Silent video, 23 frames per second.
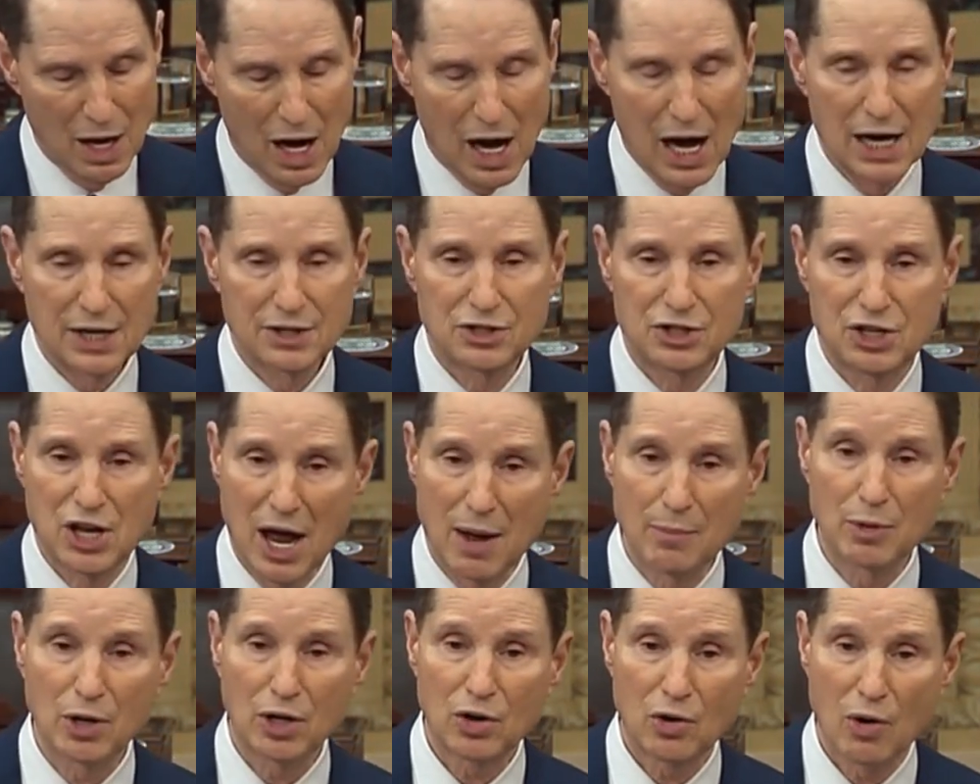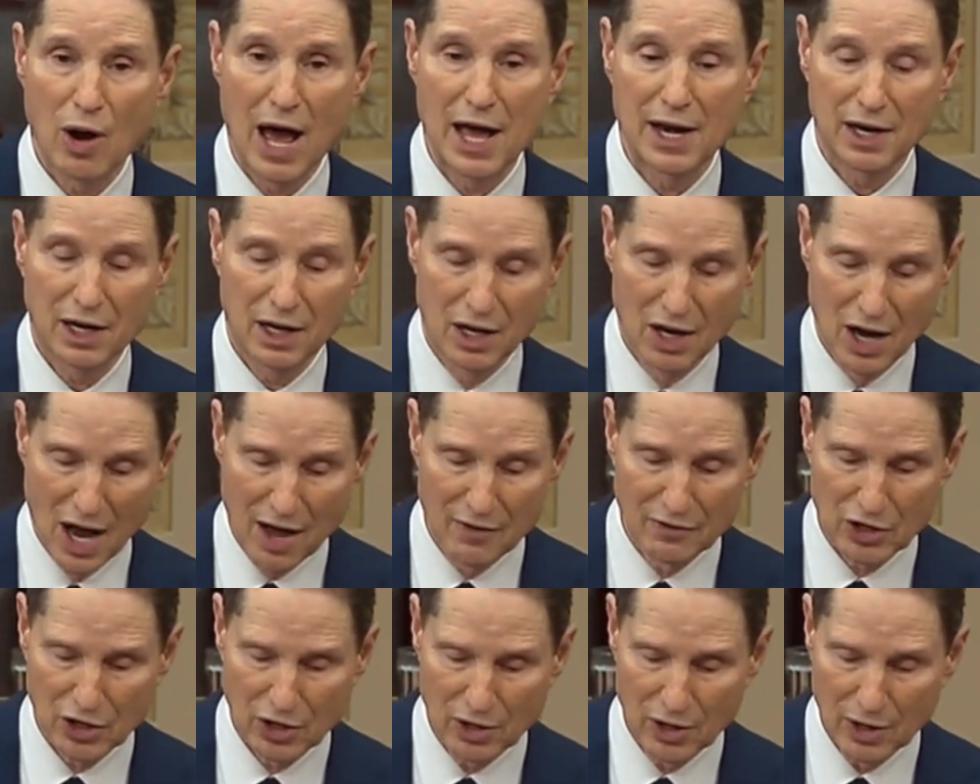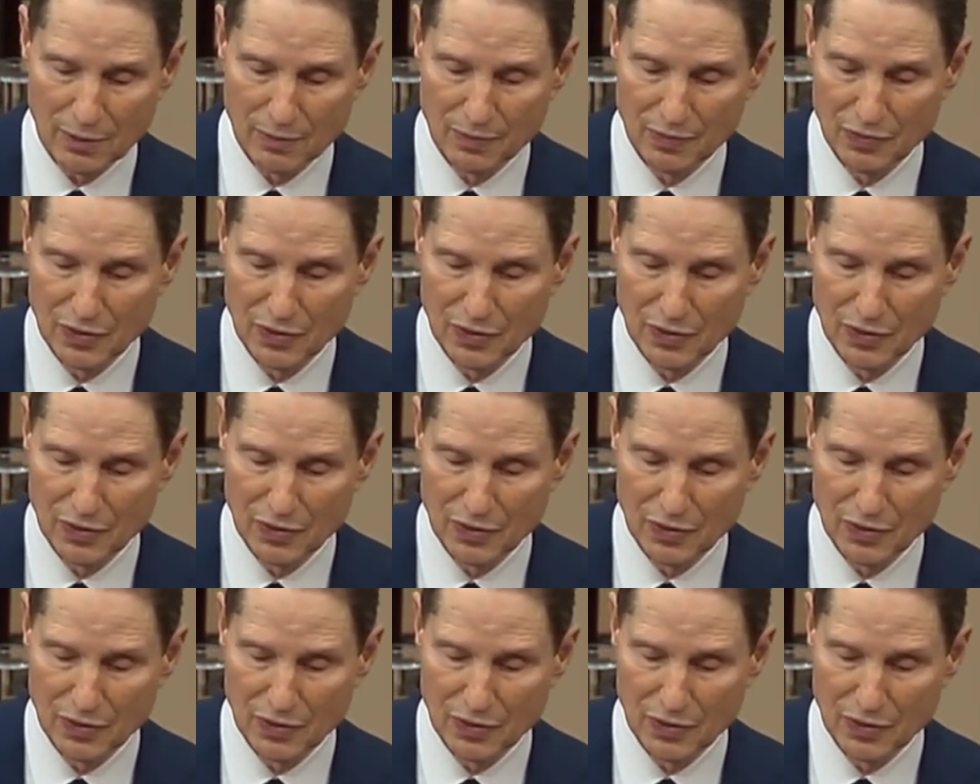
A Democratic governor